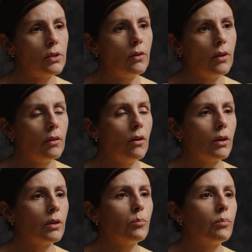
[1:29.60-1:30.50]
so that
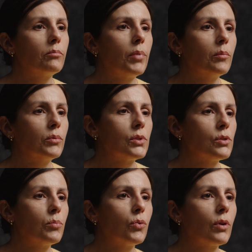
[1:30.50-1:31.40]
I can publish
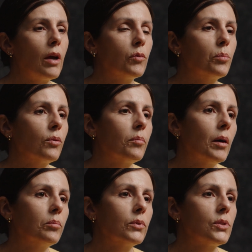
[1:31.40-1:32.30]
a book, have a book
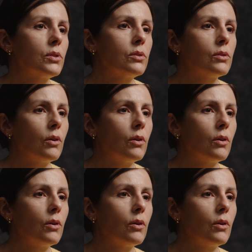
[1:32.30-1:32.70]
published,